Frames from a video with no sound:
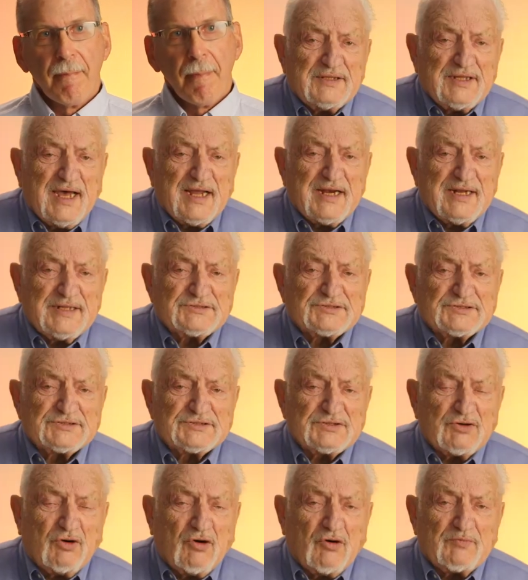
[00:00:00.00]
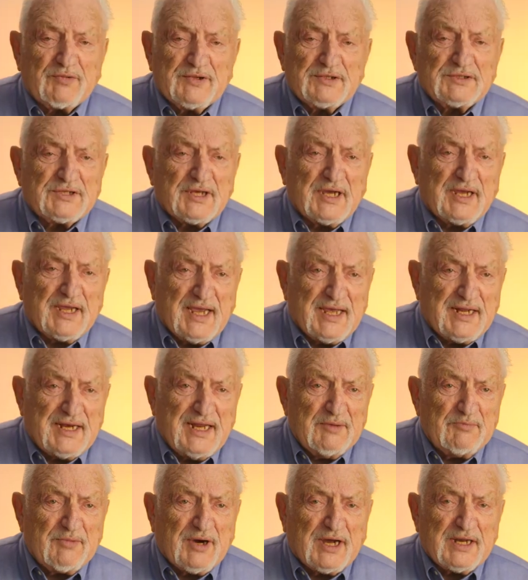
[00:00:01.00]
That it's open to
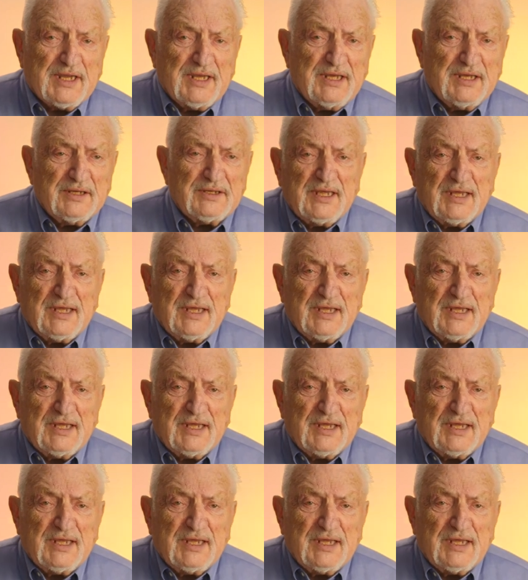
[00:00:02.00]
anybody.